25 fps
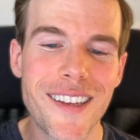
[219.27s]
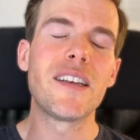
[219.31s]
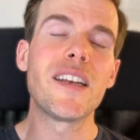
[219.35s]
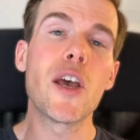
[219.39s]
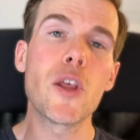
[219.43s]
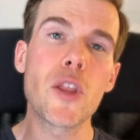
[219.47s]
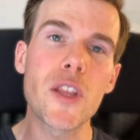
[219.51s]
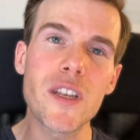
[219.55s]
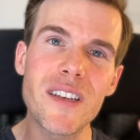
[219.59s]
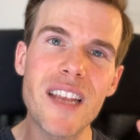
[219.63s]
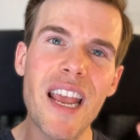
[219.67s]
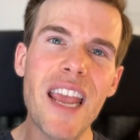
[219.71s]

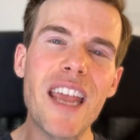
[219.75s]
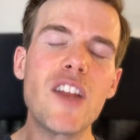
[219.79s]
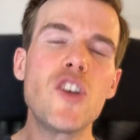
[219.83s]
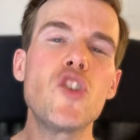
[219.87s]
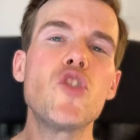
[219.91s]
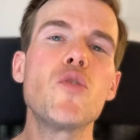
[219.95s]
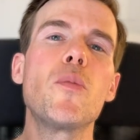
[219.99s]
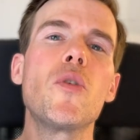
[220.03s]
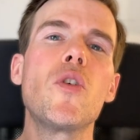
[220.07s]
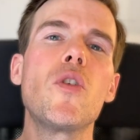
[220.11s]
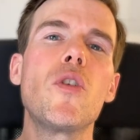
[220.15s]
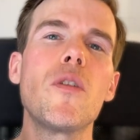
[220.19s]
Now, the
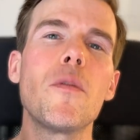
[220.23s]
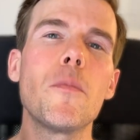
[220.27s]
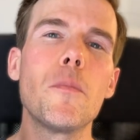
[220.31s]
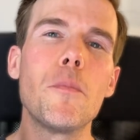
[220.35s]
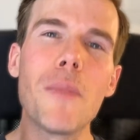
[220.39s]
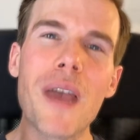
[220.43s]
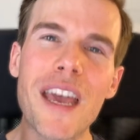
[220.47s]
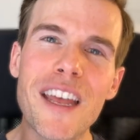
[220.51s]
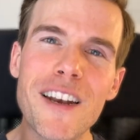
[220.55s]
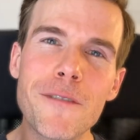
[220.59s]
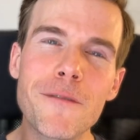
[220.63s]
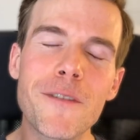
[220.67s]
tangible
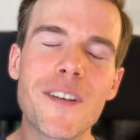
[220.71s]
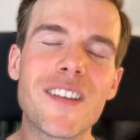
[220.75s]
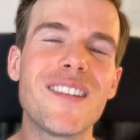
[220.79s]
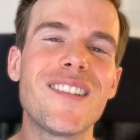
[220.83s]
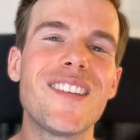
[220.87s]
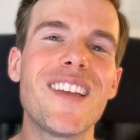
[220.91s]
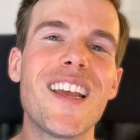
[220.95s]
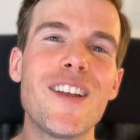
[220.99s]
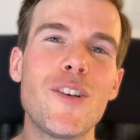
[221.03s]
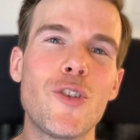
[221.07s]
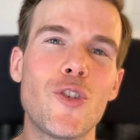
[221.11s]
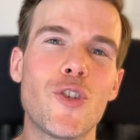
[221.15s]

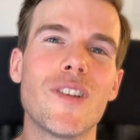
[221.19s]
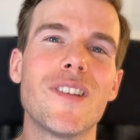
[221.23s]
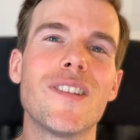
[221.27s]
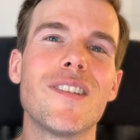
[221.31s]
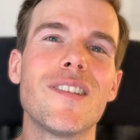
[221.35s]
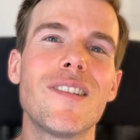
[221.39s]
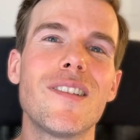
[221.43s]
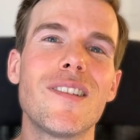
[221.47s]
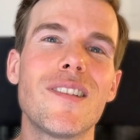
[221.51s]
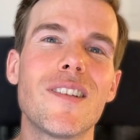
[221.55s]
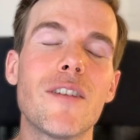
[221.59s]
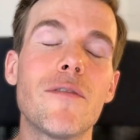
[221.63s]

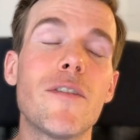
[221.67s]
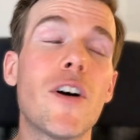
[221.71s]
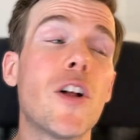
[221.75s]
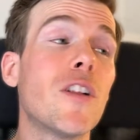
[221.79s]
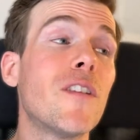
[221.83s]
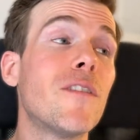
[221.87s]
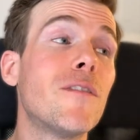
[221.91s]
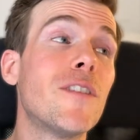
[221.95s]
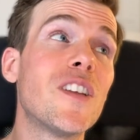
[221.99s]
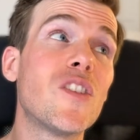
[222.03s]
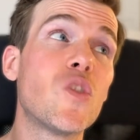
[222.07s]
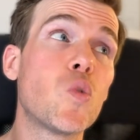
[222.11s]
manifestations of
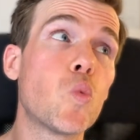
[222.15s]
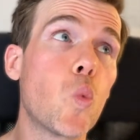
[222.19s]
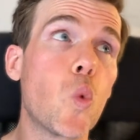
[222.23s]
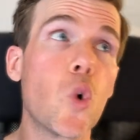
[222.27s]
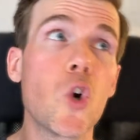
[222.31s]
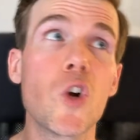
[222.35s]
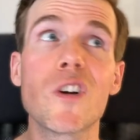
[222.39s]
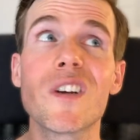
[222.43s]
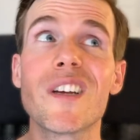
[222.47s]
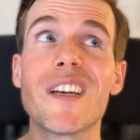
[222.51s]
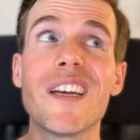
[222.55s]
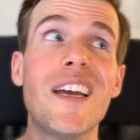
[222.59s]
all of this
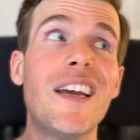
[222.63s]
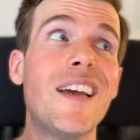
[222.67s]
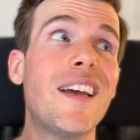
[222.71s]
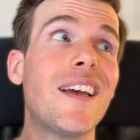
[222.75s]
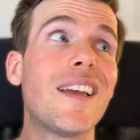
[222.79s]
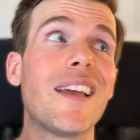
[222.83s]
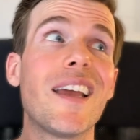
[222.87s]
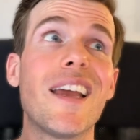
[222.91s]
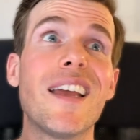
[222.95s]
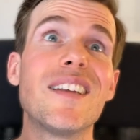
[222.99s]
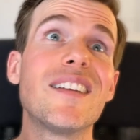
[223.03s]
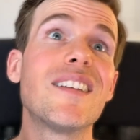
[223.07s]
work
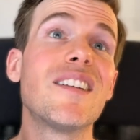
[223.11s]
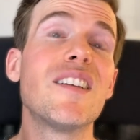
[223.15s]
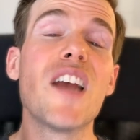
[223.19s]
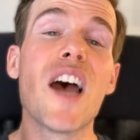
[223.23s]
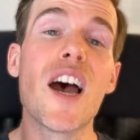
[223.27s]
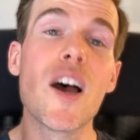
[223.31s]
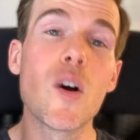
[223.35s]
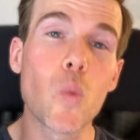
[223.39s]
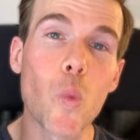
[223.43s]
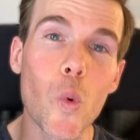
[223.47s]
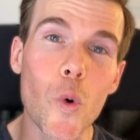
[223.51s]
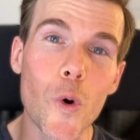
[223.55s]
and
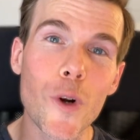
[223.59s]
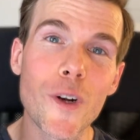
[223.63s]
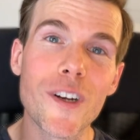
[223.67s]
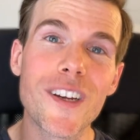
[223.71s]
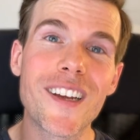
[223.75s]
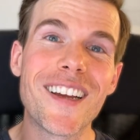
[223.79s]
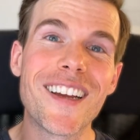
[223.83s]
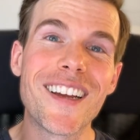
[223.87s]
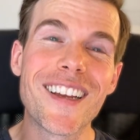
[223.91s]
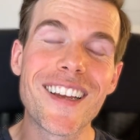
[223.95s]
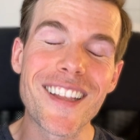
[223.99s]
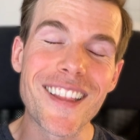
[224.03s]
not
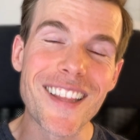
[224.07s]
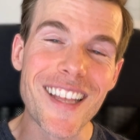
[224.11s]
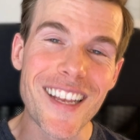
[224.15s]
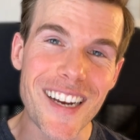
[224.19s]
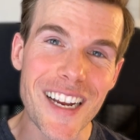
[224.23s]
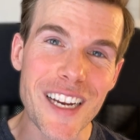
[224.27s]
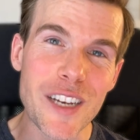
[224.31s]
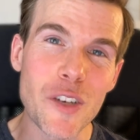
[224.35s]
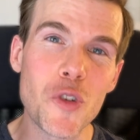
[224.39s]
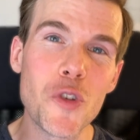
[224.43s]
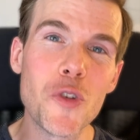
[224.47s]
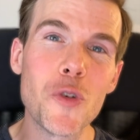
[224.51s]
work that
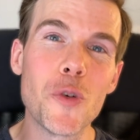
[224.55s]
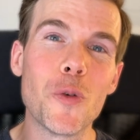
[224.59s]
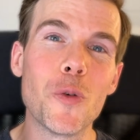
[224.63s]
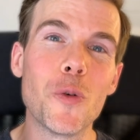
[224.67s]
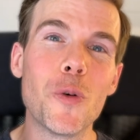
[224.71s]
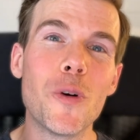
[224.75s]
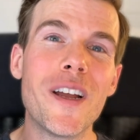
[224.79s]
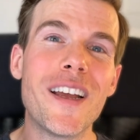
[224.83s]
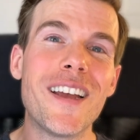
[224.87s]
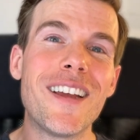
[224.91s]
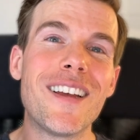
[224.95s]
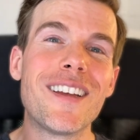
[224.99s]
I
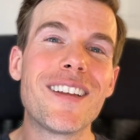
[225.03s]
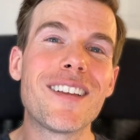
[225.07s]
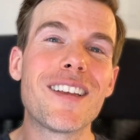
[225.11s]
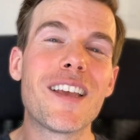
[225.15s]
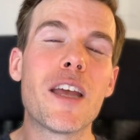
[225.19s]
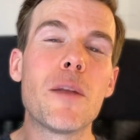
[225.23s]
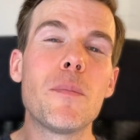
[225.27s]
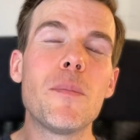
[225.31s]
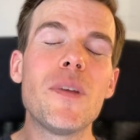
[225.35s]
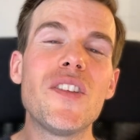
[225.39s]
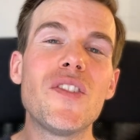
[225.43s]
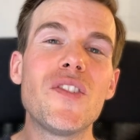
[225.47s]
do
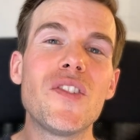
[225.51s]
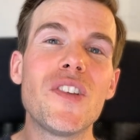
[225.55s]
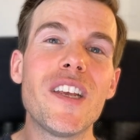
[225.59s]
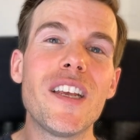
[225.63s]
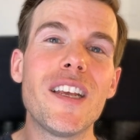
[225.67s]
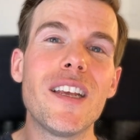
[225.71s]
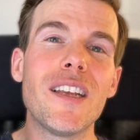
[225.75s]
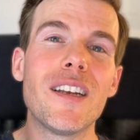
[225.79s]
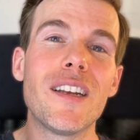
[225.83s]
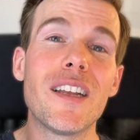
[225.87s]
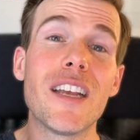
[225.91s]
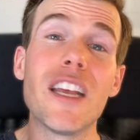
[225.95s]
can be
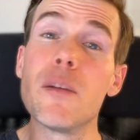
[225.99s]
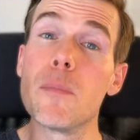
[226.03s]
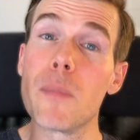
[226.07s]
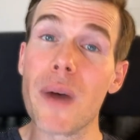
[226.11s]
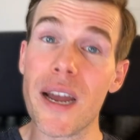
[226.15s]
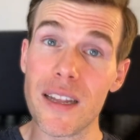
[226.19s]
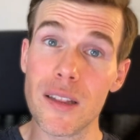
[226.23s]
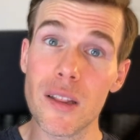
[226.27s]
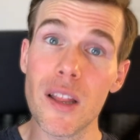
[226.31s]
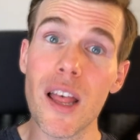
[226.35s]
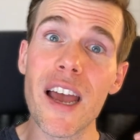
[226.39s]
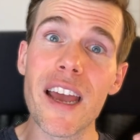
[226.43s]
seen in
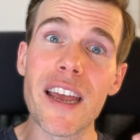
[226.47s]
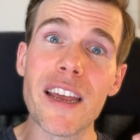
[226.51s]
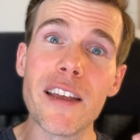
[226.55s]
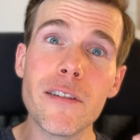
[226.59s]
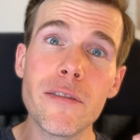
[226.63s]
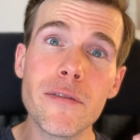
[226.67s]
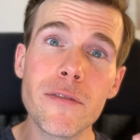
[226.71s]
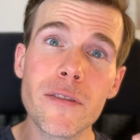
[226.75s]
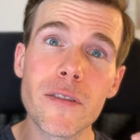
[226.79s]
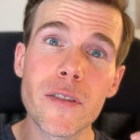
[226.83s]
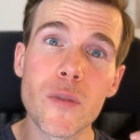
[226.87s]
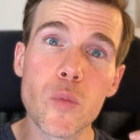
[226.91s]
my
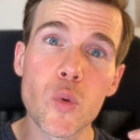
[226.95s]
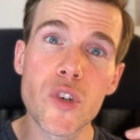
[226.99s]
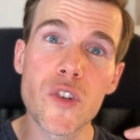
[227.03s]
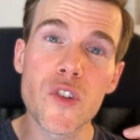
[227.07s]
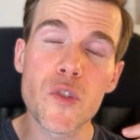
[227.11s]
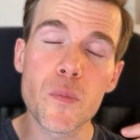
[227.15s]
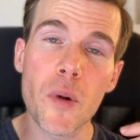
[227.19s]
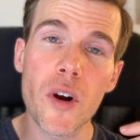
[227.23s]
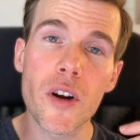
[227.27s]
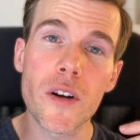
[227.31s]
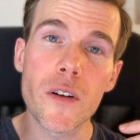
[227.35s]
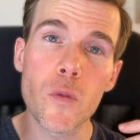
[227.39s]
life, which
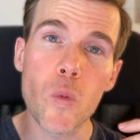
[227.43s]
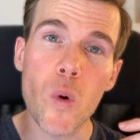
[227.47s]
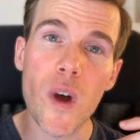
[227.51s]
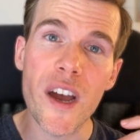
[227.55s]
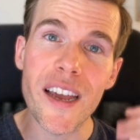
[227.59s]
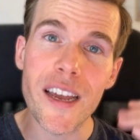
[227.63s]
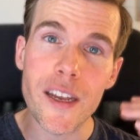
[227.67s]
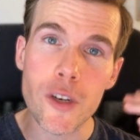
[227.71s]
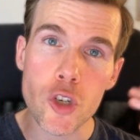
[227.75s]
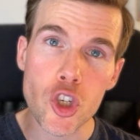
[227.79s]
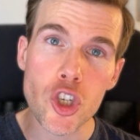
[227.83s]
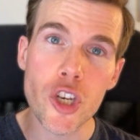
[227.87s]
is part of
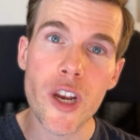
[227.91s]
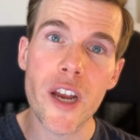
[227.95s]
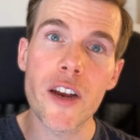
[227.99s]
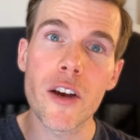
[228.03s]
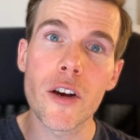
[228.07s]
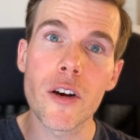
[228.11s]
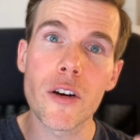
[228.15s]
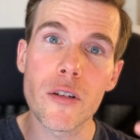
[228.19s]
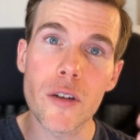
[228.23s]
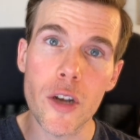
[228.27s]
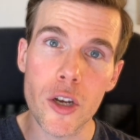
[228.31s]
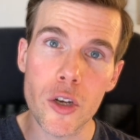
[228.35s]
why I
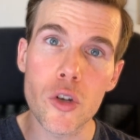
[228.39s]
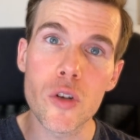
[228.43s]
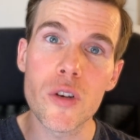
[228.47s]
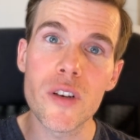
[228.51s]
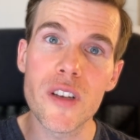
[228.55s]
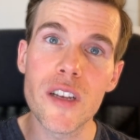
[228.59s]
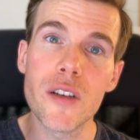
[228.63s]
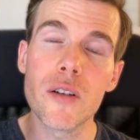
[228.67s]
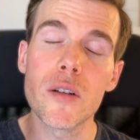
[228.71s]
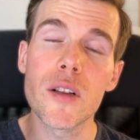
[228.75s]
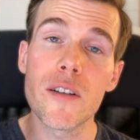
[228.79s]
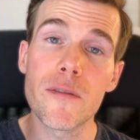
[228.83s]
share a good
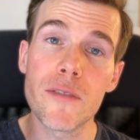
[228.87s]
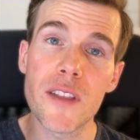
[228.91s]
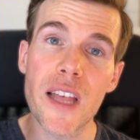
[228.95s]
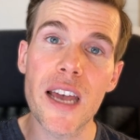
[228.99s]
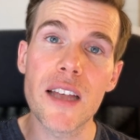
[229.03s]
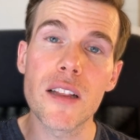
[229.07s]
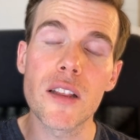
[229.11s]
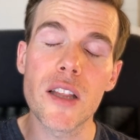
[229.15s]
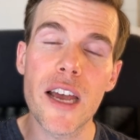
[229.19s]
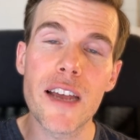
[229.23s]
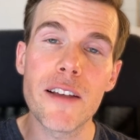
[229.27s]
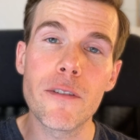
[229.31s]
deal of
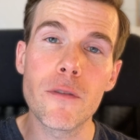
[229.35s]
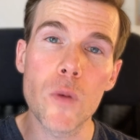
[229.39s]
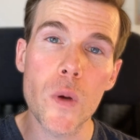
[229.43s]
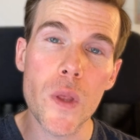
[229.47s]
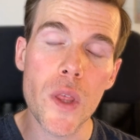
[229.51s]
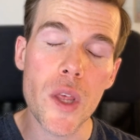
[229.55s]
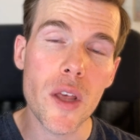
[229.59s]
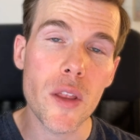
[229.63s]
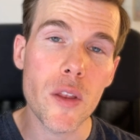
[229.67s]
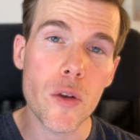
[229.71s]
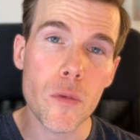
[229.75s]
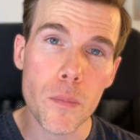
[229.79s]
that life
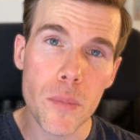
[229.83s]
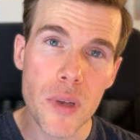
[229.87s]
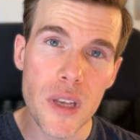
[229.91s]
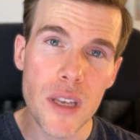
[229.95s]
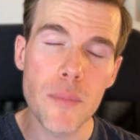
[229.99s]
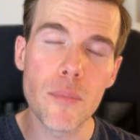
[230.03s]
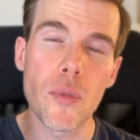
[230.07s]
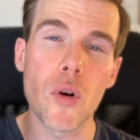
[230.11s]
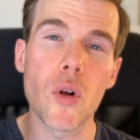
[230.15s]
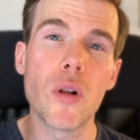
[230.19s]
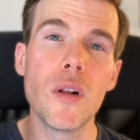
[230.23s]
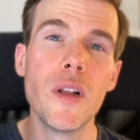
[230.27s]
with other
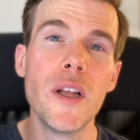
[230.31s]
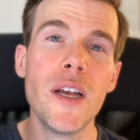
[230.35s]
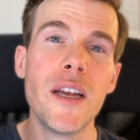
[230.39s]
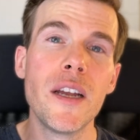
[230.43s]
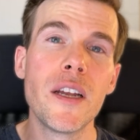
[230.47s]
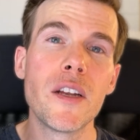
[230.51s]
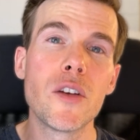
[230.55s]
people.